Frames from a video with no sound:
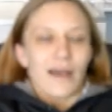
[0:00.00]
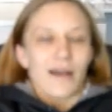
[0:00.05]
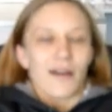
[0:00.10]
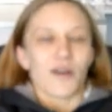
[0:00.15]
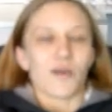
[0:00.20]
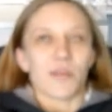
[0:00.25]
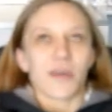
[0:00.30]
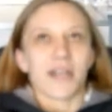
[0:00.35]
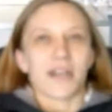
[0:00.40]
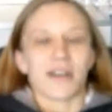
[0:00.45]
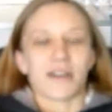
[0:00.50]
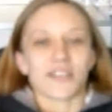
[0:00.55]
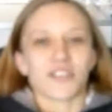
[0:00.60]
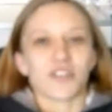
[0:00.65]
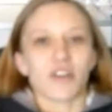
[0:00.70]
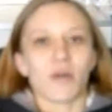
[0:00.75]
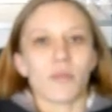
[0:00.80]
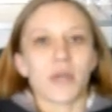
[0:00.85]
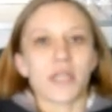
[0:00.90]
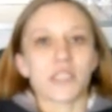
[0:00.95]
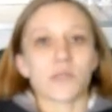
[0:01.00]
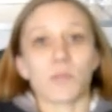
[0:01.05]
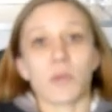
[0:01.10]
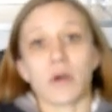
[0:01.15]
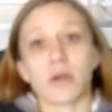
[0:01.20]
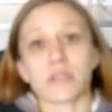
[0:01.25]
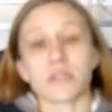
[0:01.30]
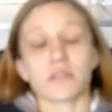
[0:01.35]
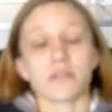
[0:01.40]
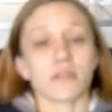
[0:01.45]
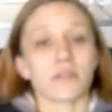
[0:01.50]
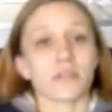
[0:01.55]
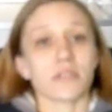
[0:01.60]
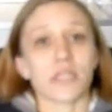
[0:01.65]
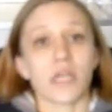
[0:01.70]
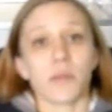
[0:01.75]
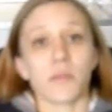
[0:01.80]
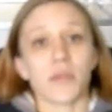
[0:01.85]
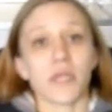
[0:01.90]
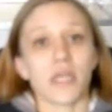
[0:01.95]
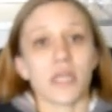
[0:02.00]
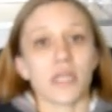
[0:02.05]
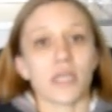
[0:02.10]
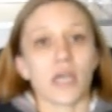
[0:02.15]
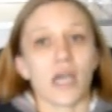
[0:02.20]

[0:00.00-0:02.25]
Oh my gosh, all my sponsors, I mean,